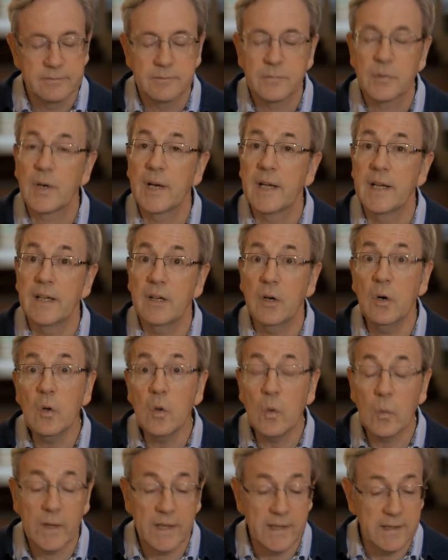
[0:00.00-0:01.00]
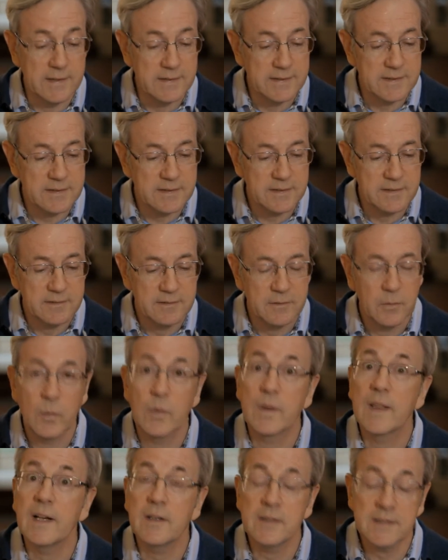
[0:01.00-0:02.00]
Pray always,
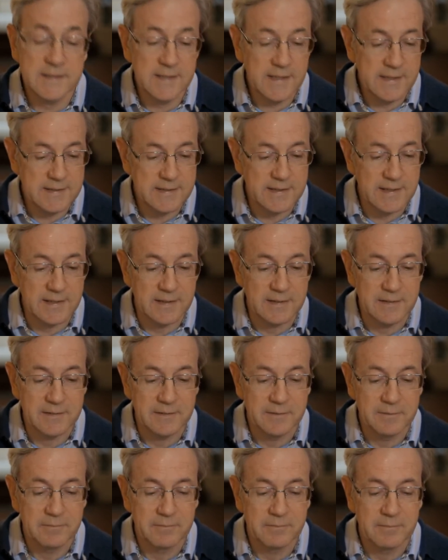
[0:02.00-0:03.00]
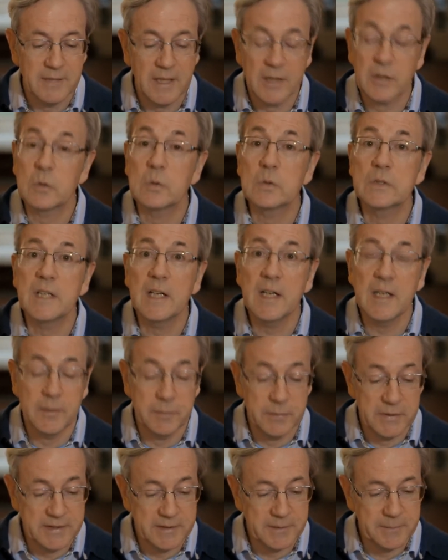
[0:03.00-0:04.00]
without ceasing, at all
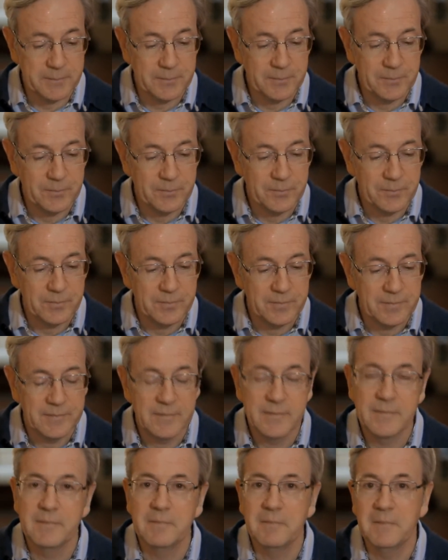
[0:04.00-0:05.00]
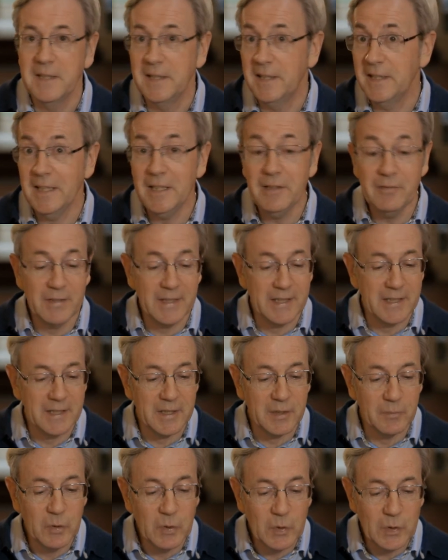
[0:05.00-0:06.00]
times. In the evening, in
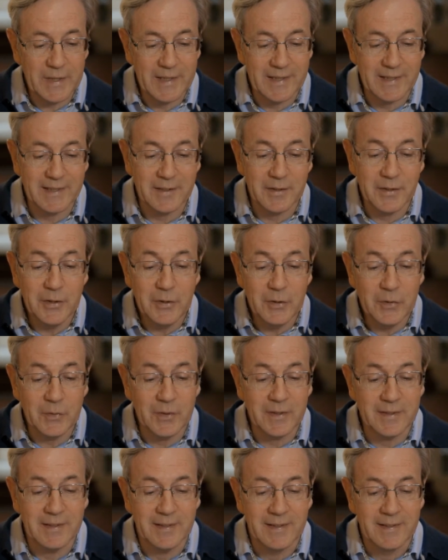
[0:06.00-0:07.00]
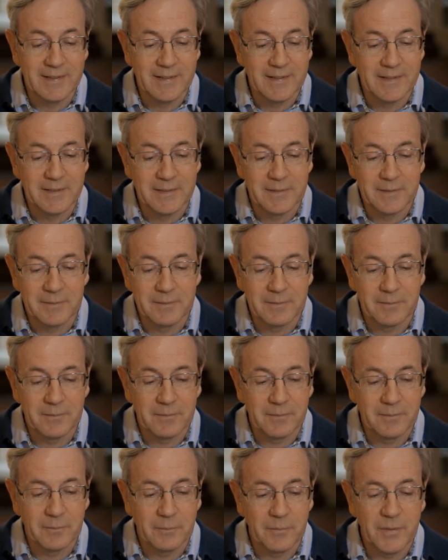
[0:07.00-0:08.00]
the morning, at noon,
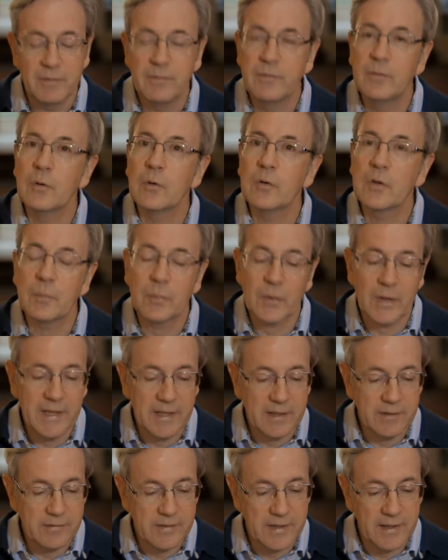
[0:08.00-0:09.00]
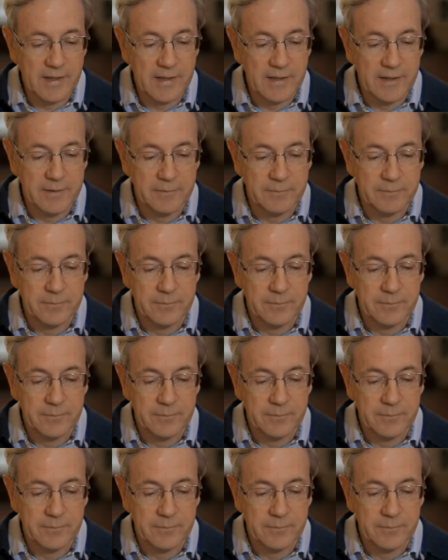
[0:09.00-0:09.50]
before the break of day,